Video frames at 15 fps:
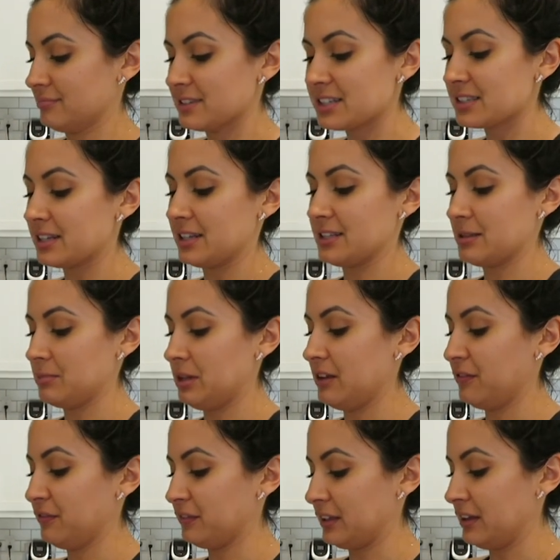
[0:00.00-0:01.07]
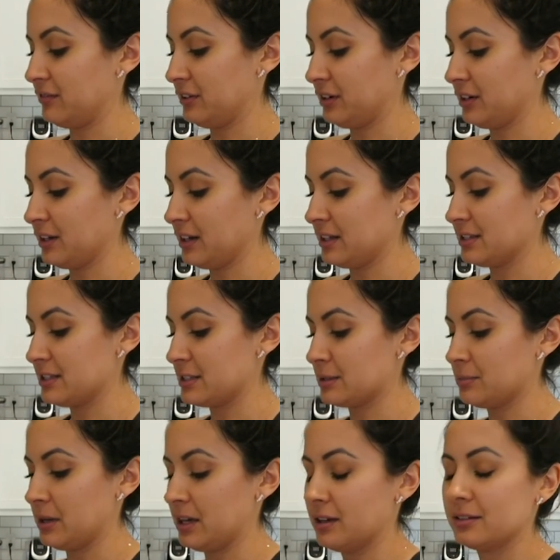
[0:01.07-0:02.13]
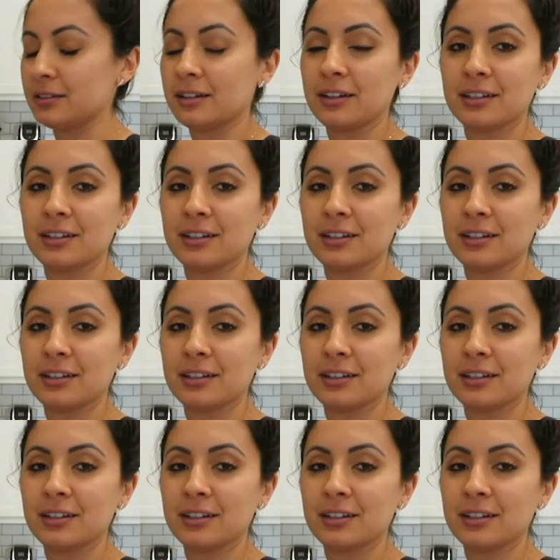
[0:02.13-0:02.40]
sesame flavor and smell.